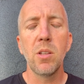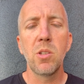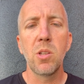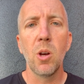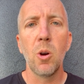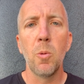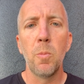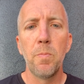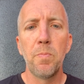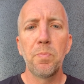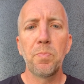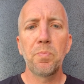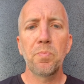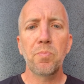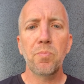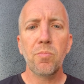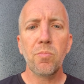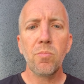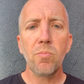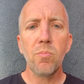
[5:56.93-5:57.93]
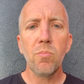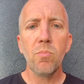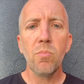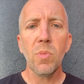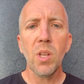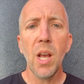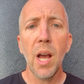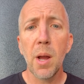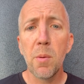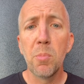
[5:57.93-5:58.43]
So
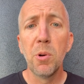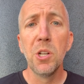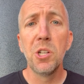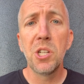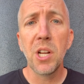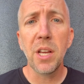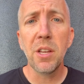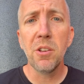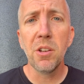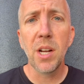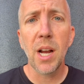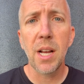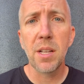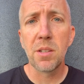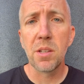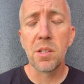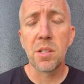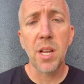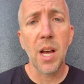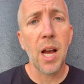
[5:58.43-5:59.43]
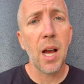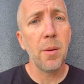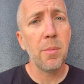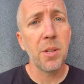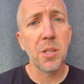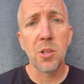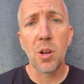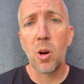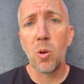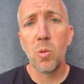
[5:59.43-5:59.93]
I appreciate you guys' time.
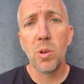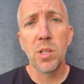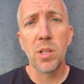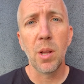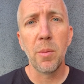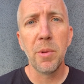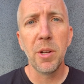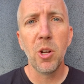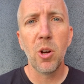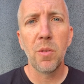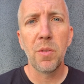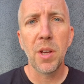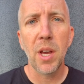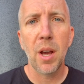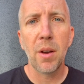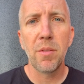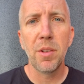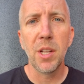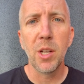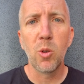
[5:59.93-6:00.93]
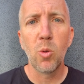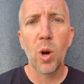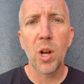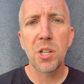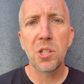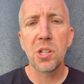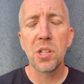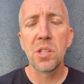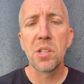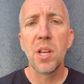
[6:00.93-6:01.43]
As always, let me know if you have any
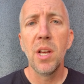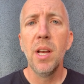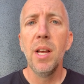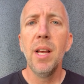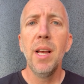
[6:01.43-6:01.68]
questions.